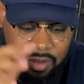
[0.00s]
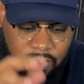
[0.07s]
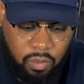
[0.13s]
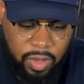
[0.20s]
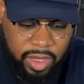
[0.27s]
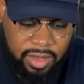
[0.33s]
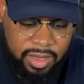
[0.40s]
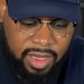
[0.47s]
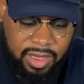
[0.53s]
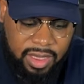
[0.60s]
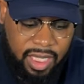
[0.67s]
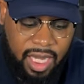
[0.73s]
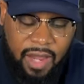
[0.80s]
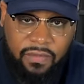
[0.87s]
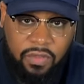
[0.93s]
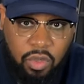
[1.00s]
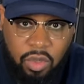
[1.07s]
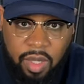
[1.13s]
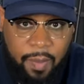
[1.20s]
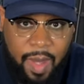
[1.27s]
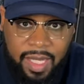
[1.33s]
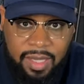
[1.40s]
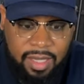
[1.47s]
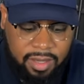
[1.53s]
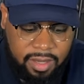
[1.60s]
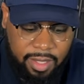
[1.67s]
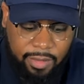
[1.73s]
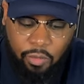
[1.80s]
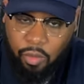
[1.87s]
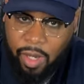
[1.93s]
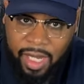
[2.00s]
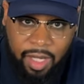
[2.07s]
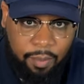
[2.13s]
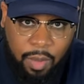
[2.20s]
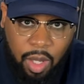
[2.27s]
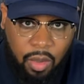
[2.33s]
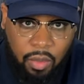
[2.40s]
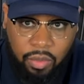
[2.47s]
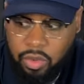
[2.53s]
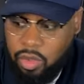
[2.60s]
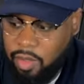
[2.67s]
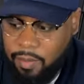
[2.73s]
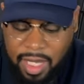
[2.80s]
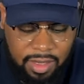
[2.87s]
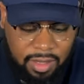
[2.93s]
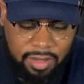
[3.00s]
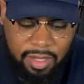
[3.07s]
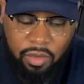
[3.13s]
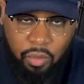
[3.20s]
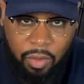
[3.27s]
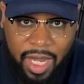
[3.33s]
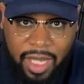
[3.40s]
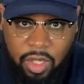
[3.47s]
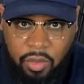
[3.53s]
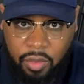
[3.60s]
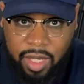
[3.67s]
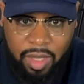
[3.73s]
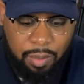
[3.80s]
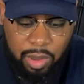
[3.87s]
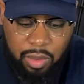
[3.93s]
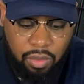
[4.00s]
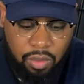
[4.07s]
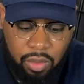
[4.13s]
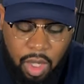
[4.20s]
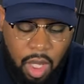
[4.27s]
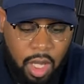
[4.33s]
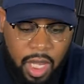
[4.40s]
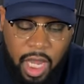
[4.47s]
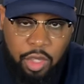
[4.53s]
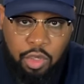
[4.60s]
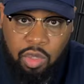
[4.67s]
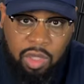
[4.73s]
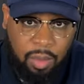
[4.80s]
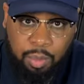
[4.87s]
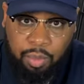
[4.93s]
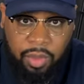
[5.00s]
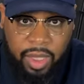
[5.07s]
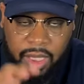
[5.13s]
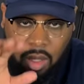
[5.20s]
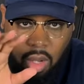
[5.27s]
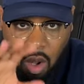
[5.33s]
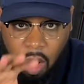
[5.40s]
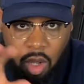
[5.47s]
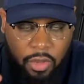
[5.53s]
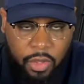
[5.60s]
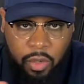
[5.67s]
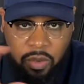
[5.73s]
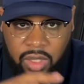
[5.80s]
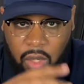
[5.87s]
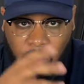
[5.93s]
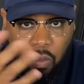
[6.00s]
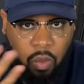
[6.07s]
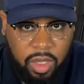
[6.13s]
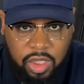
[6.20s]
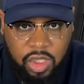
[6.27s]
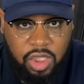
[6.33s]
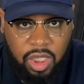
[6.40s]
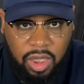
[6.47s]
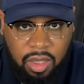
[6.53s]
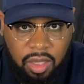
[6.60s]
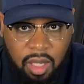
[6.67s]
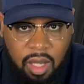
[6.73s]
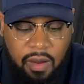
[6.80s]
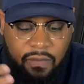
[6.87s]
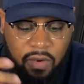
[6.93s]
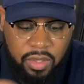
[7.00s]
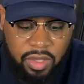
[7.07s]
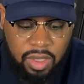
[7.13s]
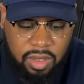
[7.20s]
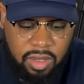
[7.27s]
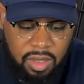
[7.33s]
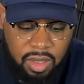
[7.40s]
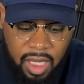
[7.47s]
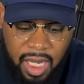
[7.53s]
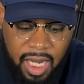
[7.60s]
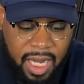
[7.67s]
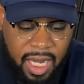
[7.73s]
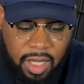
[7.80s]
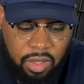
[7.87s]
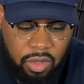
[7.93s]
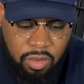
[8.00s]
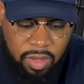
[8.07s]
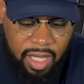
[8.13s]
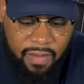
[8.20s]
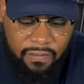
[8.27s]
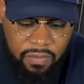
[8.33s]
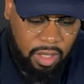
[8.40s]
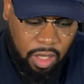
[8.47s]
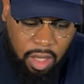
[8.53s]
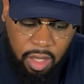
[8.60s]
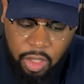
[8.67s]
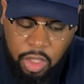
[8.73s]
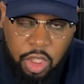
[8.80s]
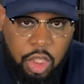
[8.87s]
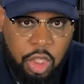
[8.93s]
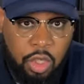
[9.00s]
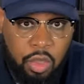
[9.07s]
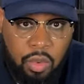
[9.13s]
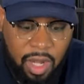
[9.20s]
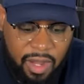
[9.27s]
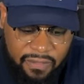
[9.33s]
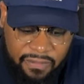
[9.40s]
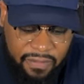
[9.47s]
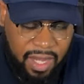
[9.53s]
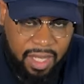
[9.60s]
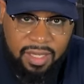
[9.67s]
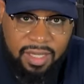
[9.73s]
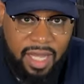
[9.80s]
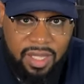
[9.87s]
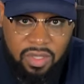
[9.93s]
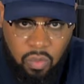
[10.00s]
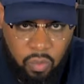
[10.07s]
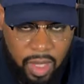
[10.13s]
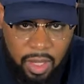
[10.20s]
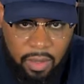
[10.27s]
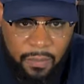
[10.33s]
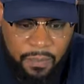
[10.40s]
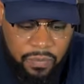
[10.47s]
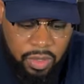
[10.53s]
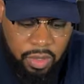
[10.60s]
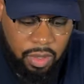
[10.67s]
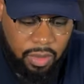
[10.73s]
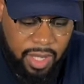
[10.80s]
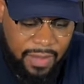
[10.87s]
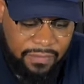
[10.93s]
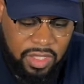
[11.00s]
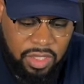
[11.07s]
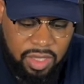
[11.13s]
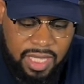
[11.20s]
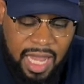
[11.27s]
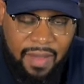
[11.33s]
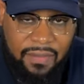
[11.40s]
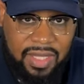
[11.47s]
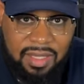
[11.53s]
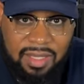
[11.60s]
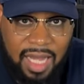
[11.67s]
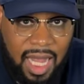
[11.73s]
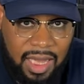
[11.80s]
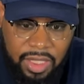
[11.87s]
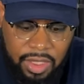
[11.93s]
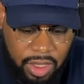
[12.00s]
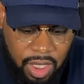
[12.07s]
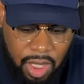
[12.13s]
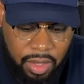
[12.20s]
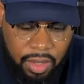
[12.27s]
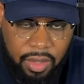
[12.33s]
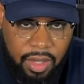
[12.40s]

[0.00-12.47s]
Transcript: with DTF, you can make this thing rainbow. You can make this thing red, green, blue, and you can print all those on one sheet versus, and you can have a hue effect as well. You don't have to just have a solid color.